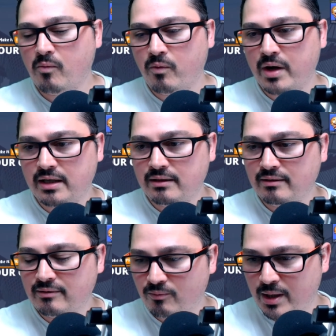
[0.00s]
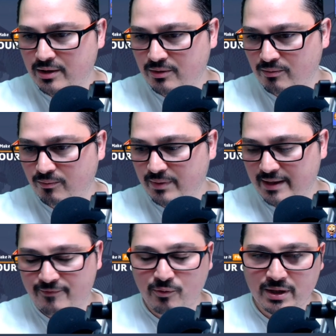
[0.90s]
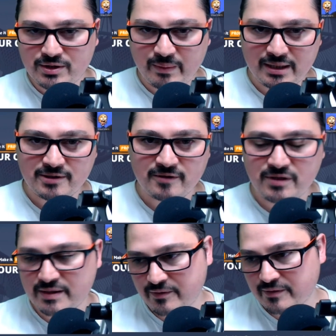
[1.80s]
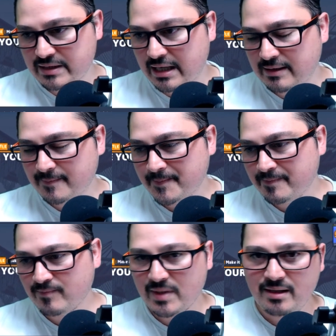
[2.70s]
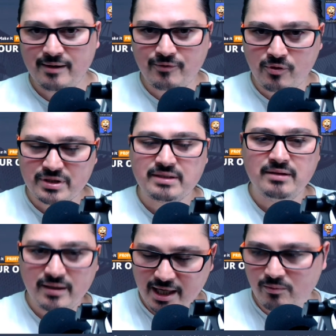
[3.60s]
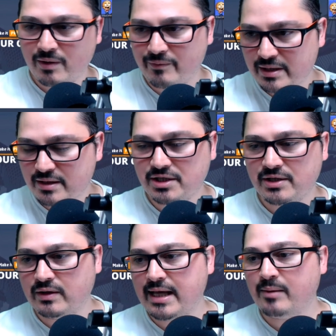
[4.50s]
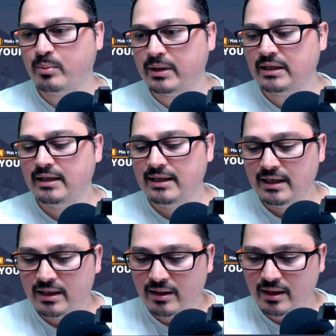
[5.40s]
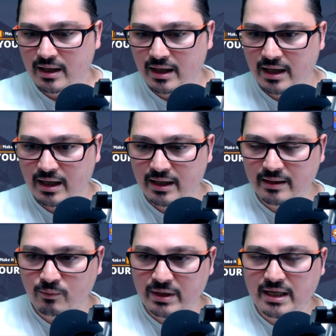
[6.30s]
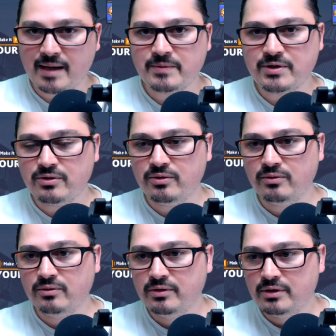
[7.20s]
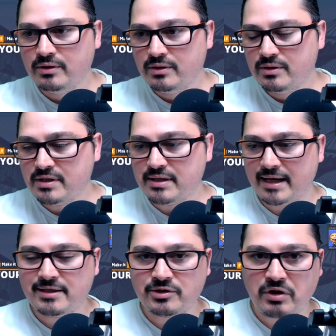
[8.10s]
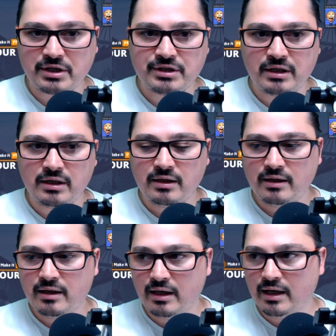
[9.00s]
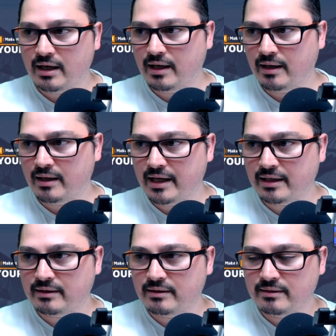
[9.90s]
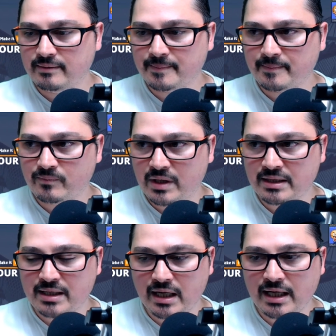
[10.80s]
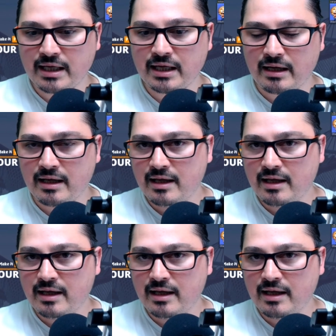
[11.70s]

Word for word: when when you if you want to build a successful site, of course, keyword research and all that. But uh, when it comes to site structure uh, and interlinking,